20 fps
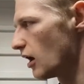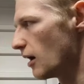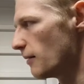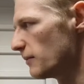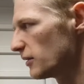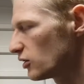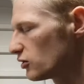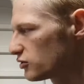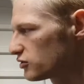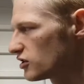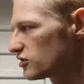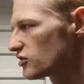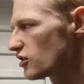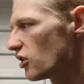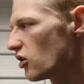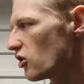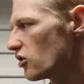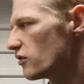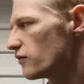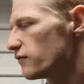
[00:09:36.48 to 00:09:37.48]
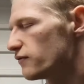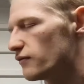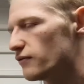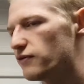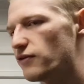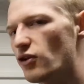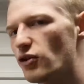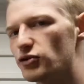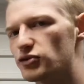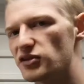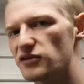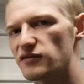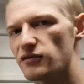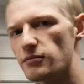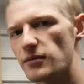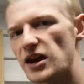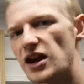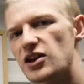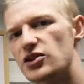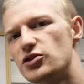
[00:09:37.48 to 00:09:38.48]
And because there's a lot of false
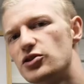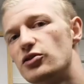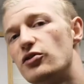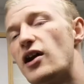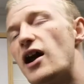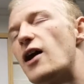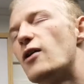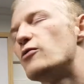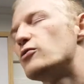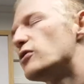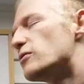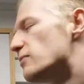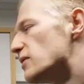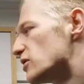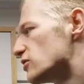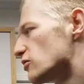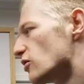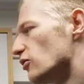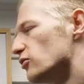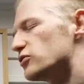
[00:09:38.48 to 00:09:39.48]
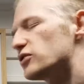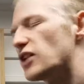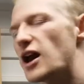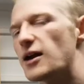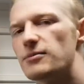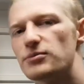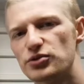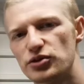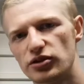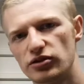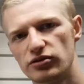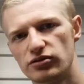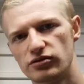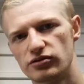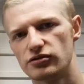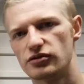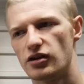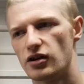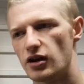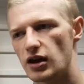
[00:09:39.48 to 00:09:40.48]
information around and
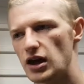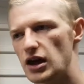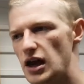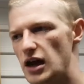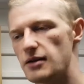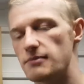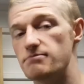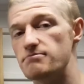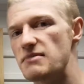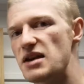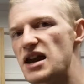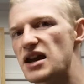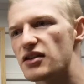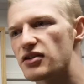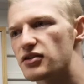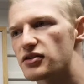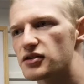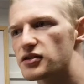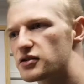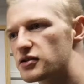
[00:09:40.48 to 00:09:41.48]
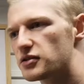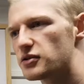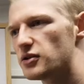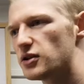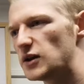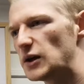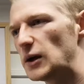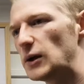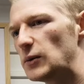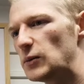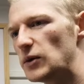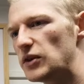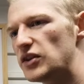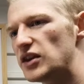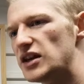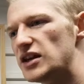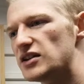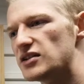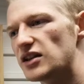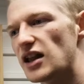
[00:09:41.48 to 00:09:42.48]
misconceptions and myths with
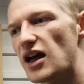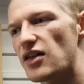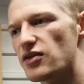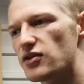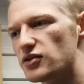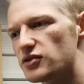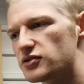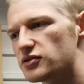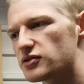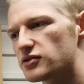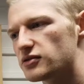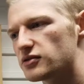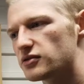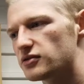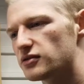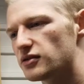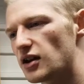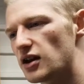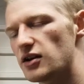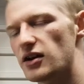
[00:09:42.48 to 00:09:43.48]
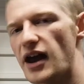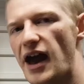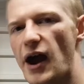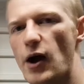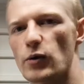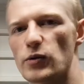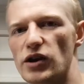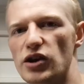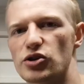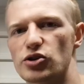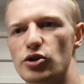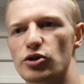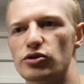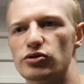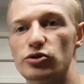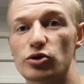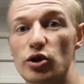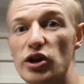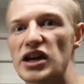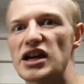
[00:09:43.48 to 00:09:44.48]
these leathers and how you
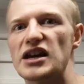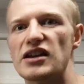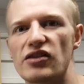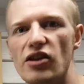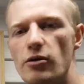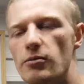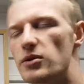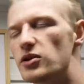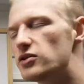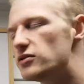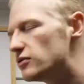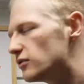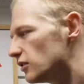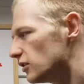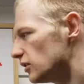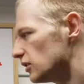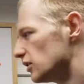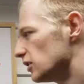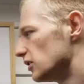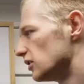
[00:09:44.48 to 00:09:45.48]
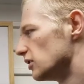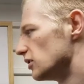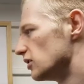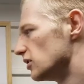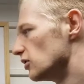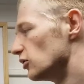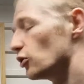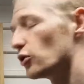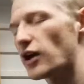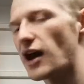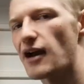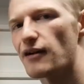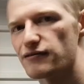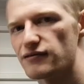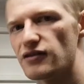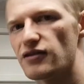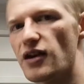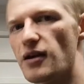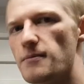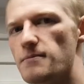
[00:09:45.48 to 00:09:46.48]
should treat them and uh, look
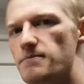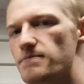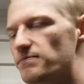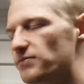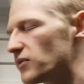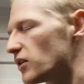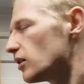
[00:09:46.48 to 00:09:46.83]
after them,